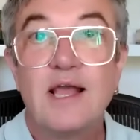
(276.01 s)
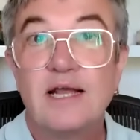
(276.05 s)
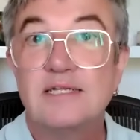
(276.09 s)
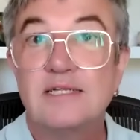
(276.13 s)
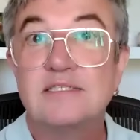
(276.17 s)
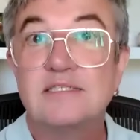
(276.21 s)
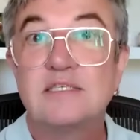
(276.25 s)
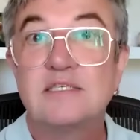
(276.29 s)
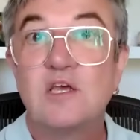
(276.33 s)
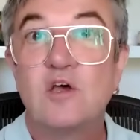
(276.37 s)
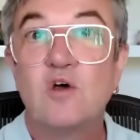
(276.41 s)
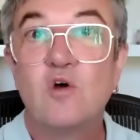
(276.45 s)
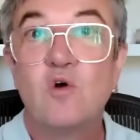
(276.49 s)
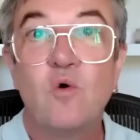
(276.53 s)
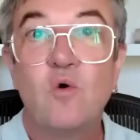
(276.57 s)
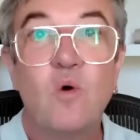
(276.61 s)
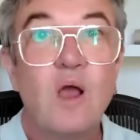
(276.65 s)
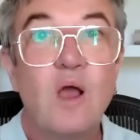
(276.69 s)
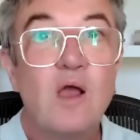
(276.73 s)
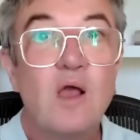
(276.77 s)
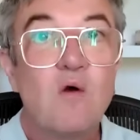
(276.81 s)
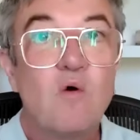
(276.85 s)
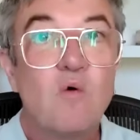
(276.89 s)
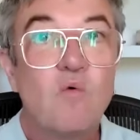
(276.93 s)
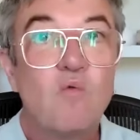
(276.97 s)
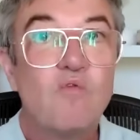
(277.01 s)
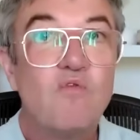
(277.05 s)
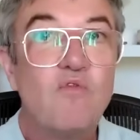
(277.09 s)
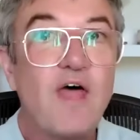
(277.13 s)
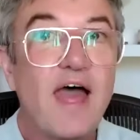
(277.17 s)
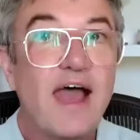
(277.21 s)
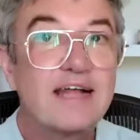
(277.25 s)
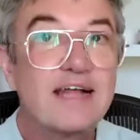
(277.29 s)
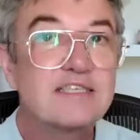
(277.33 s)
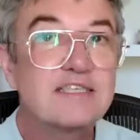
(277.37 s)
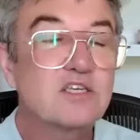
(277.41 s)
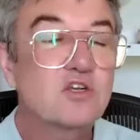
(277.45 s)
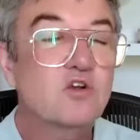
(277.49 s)
And so
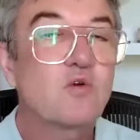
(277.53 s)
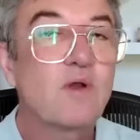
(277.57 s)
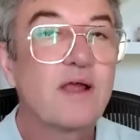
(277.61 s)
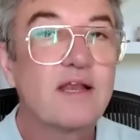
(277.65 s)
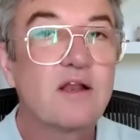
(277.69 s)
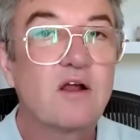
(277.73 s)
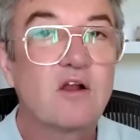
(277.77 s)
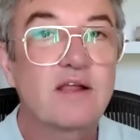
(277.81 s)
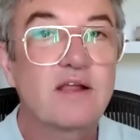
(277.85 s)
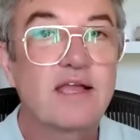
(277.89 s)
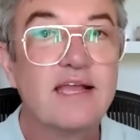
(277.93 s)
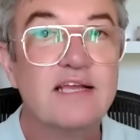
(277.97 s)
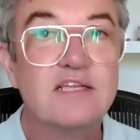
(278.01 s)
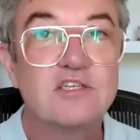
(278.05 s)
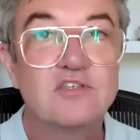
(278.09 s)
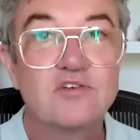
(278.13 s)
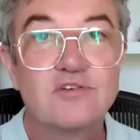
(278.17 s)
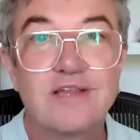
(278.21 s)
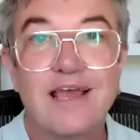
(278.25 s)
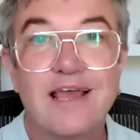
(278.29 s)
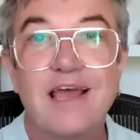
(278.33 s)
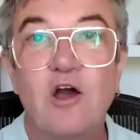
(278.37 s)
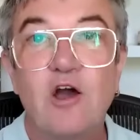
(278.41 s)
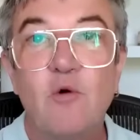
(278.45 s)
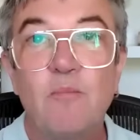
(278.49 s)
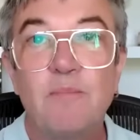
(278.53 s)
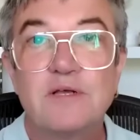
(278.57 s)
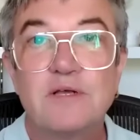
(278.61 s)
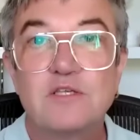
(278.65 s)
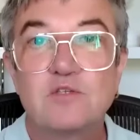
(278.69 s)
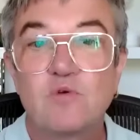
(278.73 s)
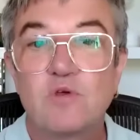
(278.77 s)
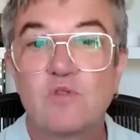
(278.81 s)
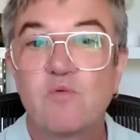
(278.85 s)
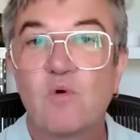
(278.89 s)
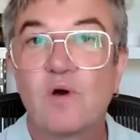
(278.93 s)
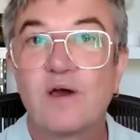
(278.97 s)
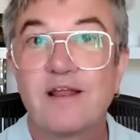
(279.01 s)
that's a great archangel to help
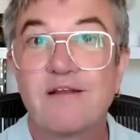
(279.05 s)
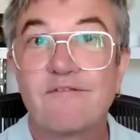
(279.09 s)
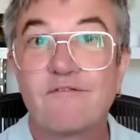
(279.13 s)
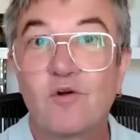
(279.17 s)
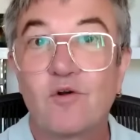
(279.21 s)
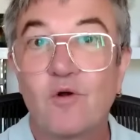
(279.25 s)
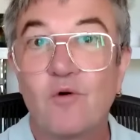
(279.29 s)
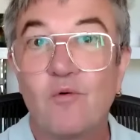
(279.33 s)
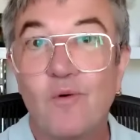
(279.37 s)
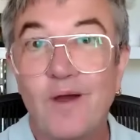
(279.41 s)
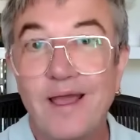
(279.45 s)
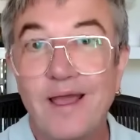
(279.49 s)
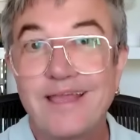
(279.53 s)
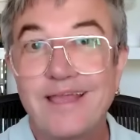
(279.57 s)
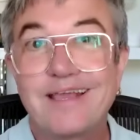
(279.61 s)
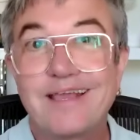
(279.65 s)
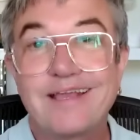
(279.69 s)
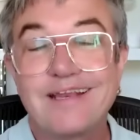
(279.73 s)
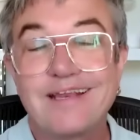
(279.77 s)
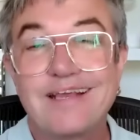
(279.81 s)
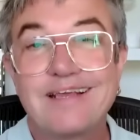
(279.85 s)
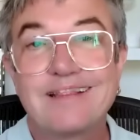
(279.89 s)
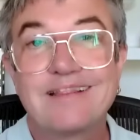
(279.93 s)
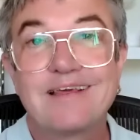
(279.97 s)
us with whatever awakening